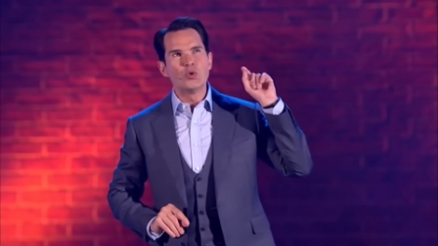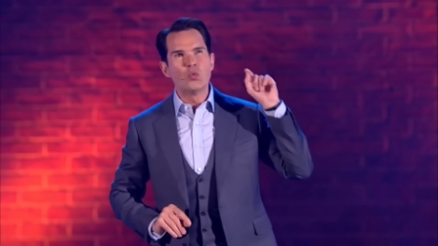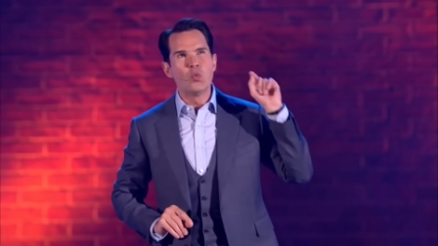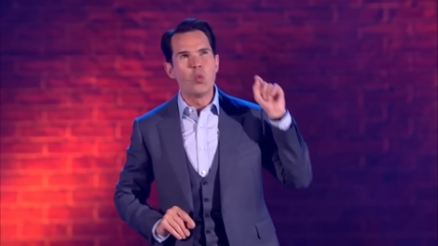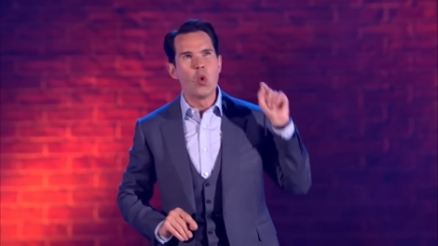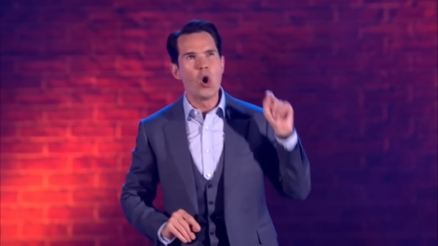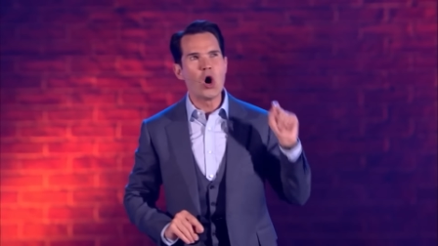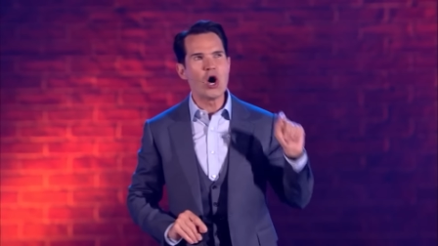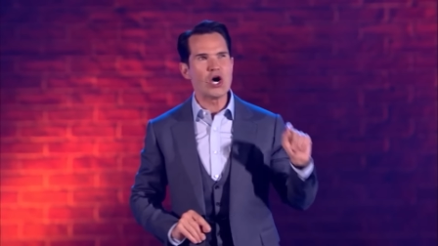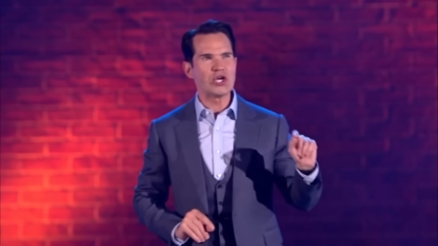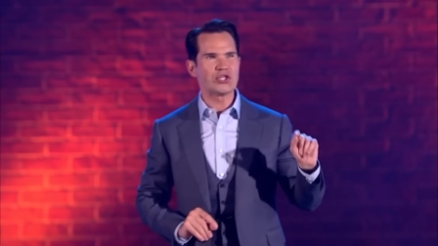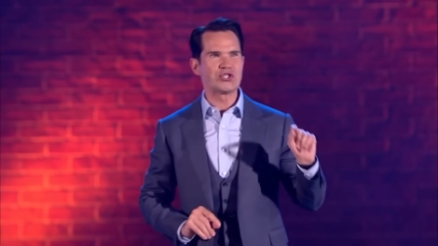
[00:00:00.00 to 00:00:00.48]

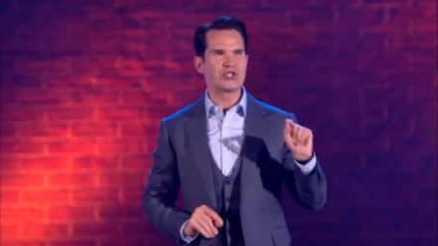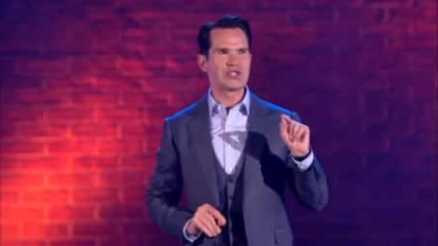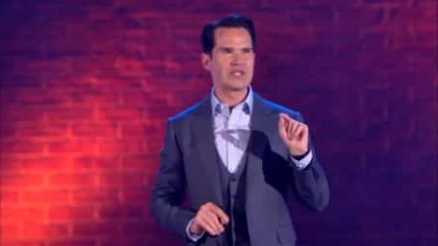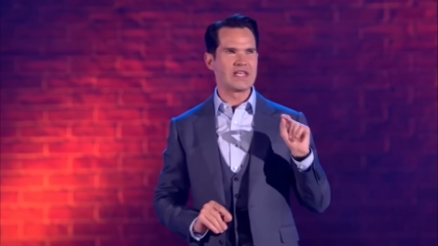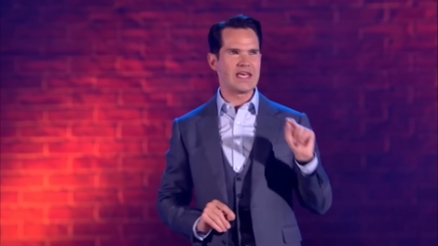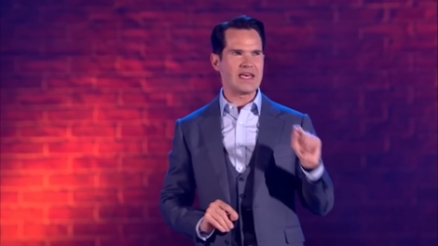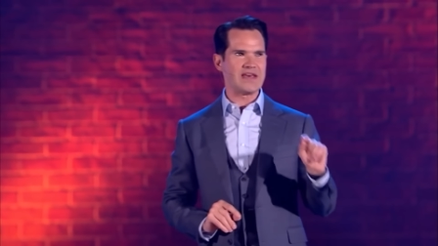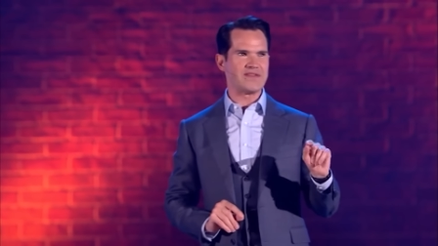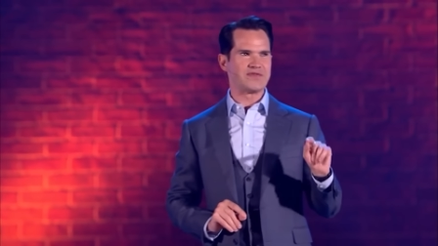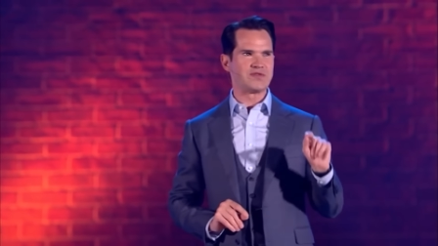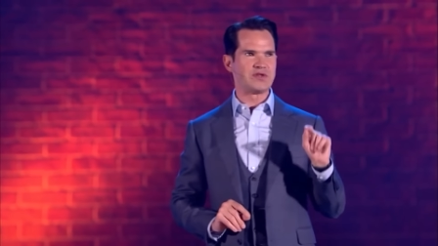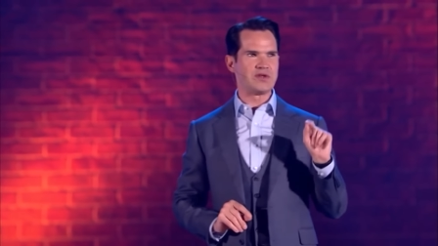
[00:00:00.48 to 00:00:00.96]
worst
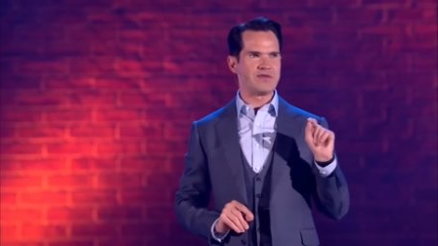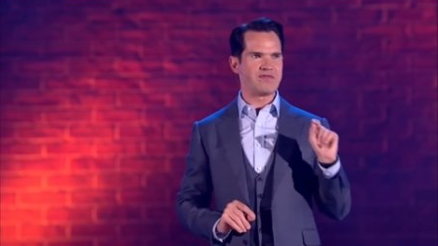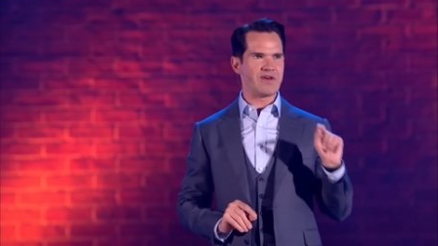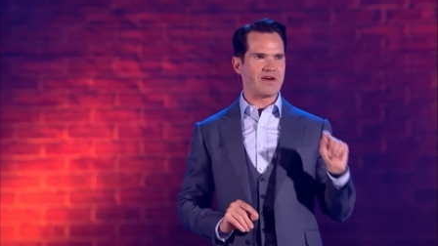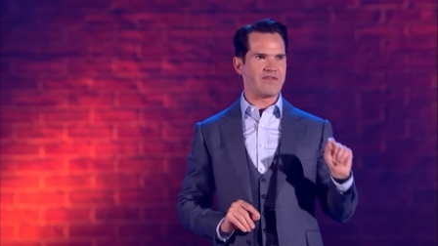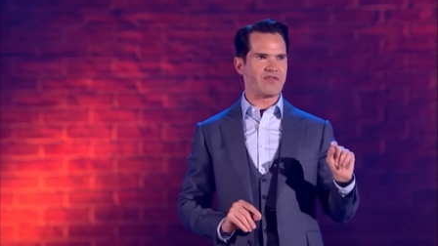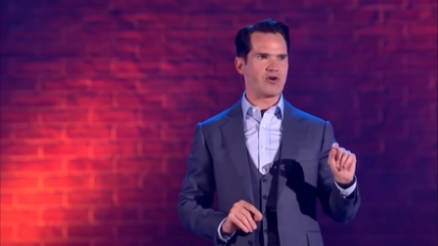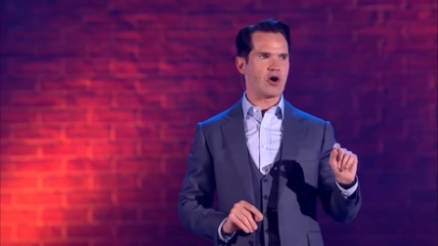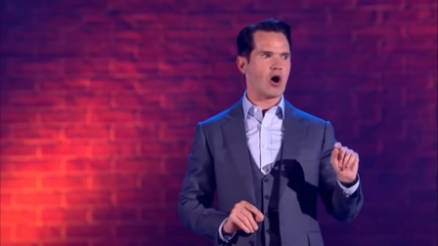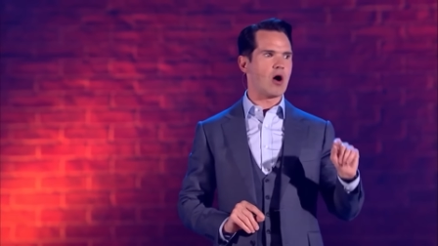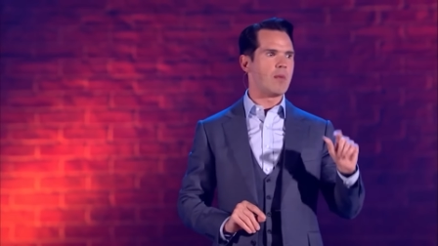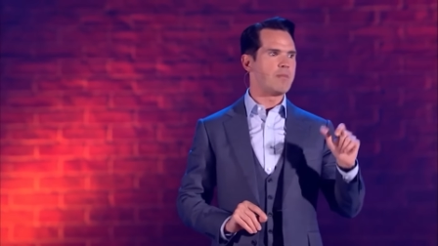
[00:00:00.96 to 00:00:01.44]
gift you've
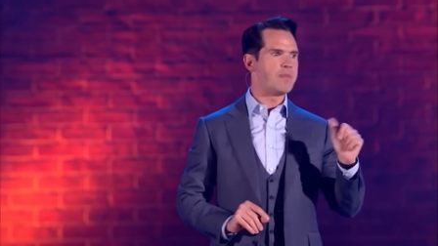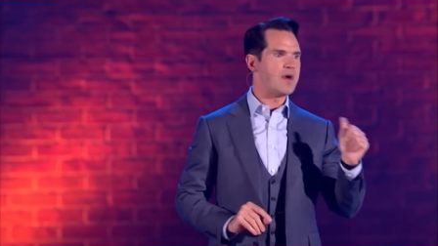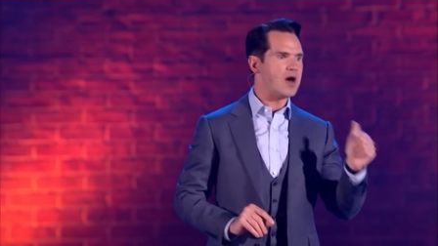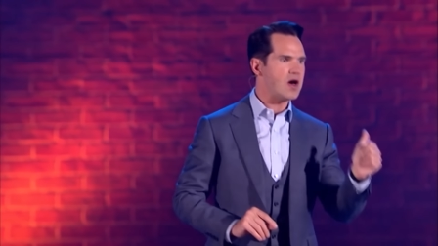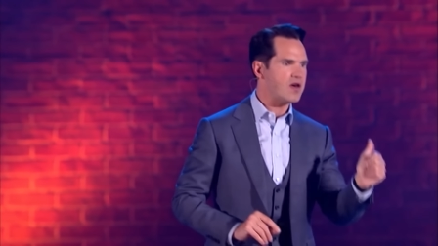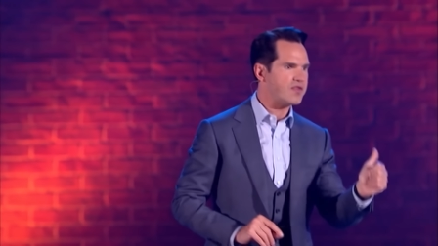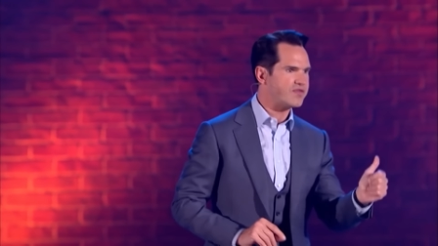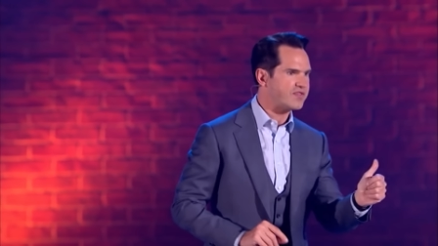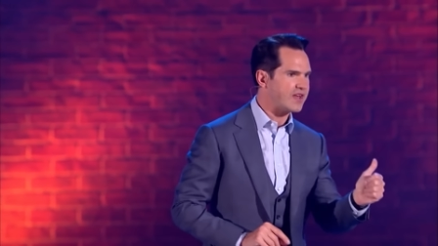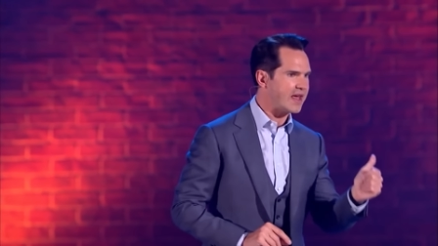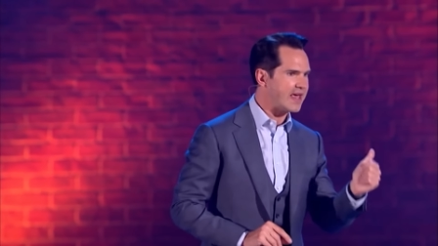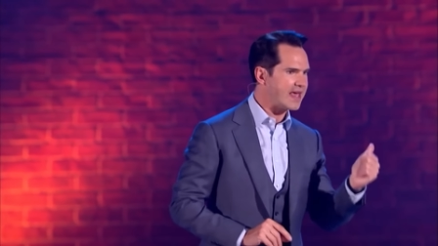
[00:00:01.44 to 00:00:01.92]
ever got?
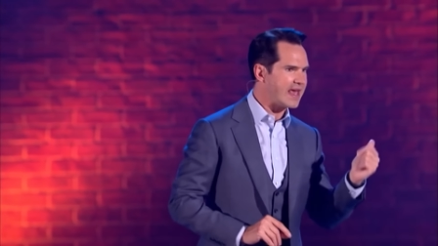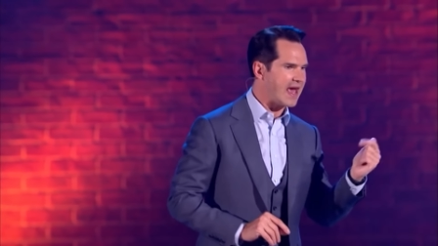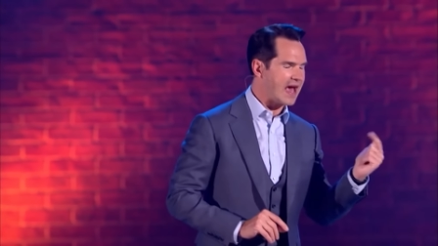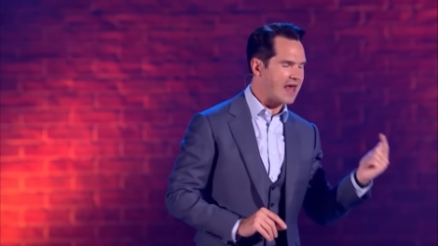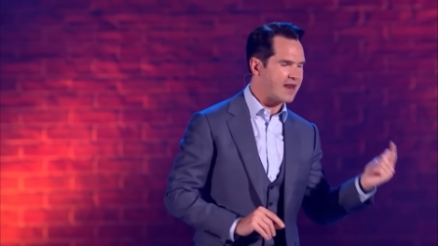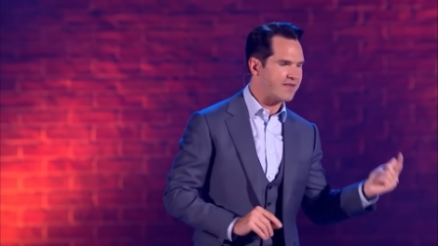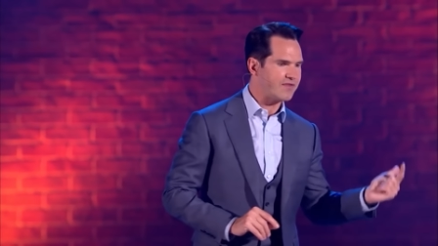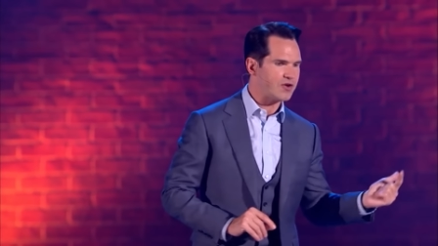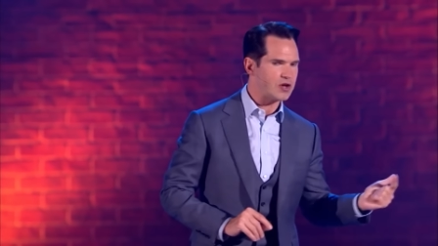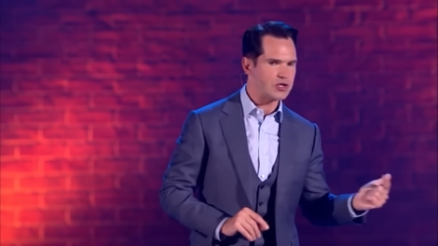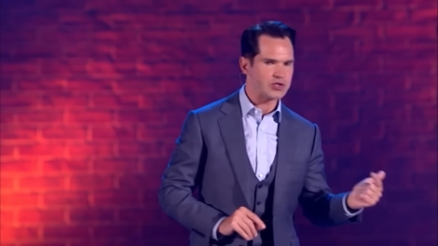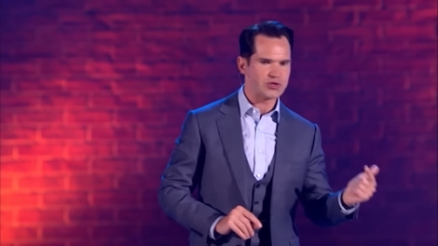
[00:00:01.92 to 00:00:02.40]
Birthday,
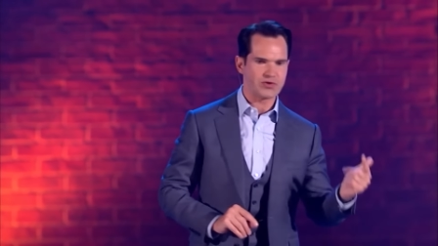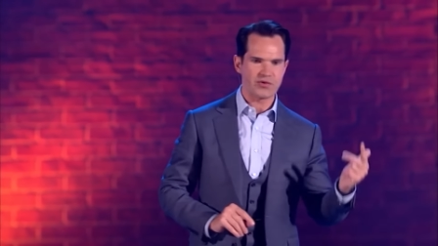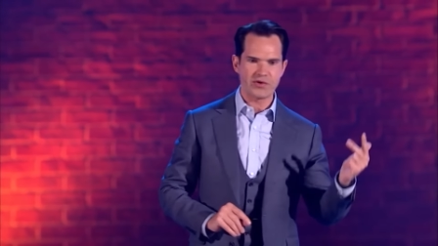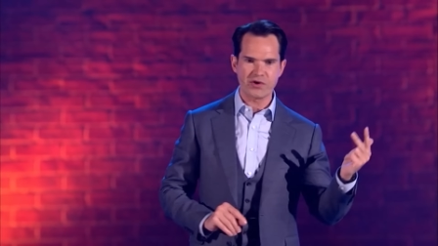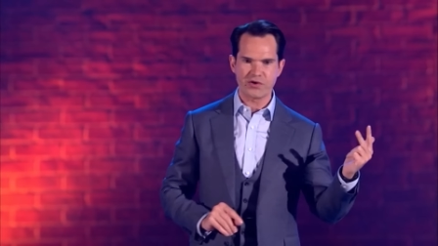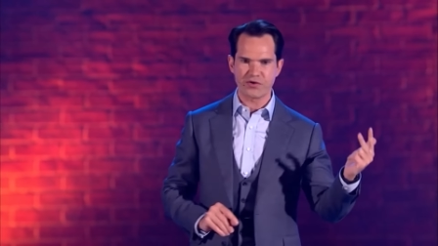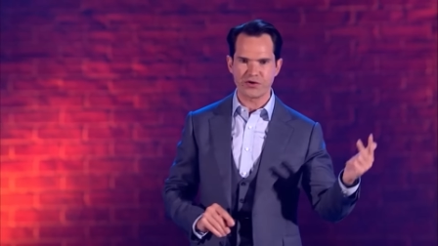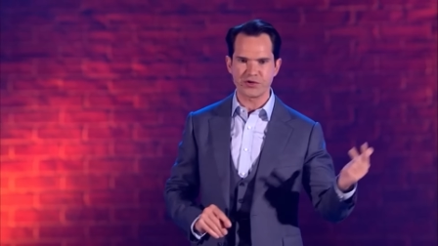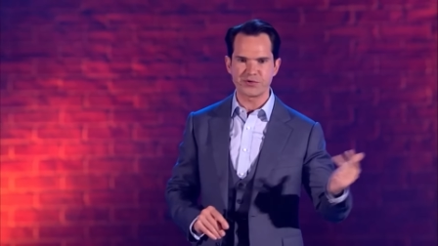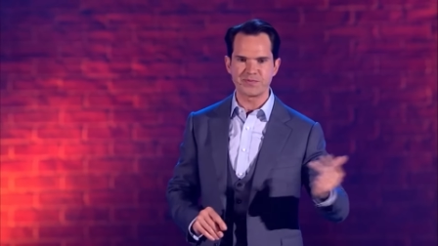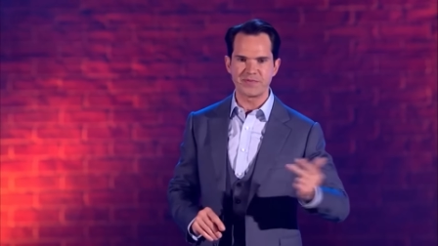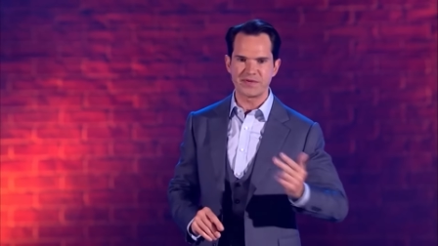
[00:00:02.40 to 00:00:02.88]
anniversary,
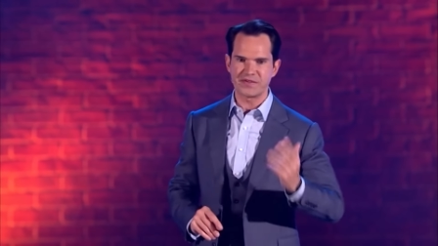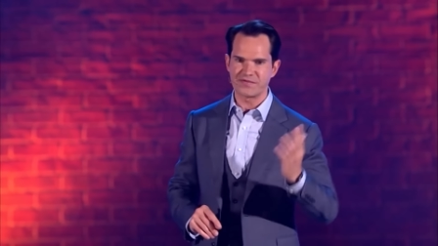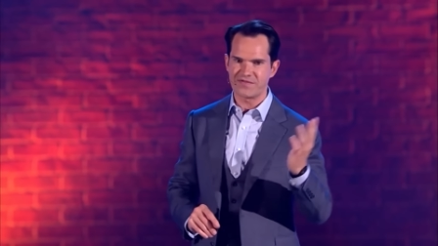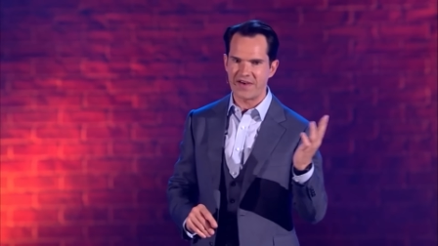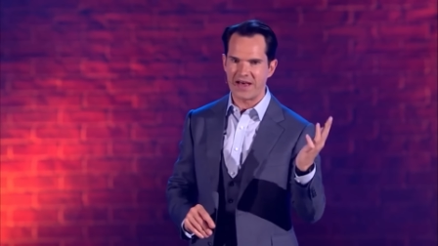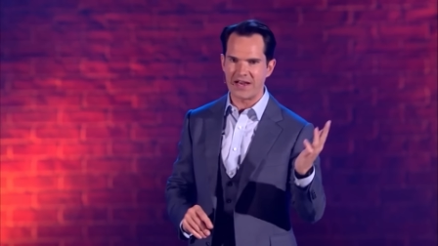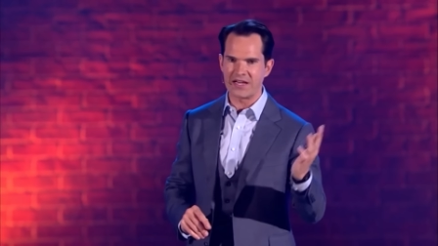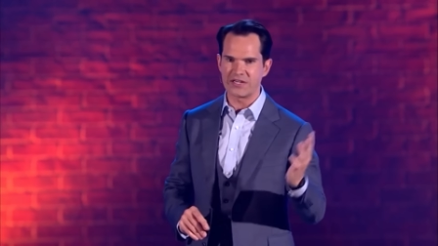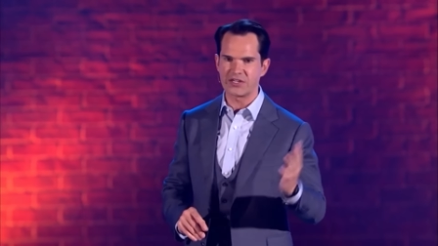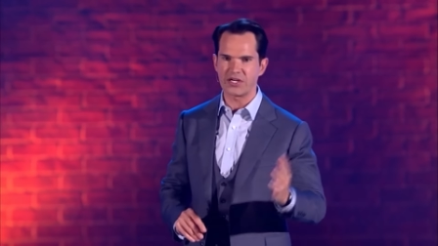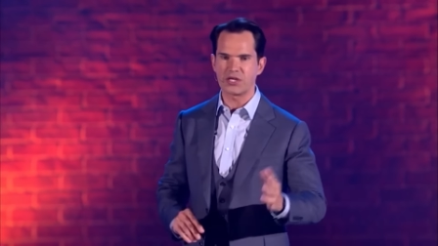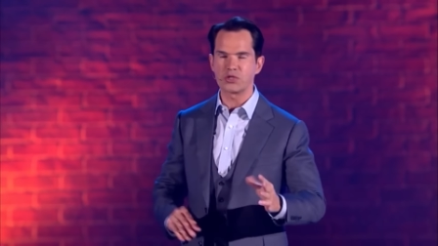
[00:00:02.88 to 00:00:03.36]
Christmas,
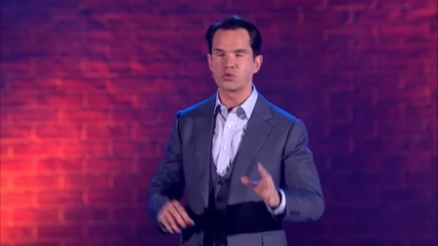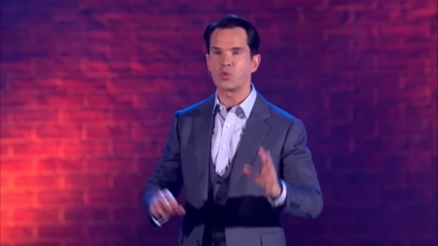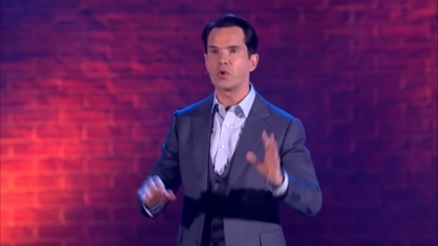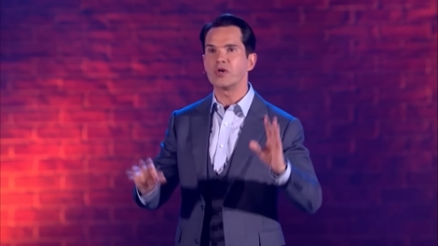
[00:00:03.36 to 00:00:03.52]
Valentine's.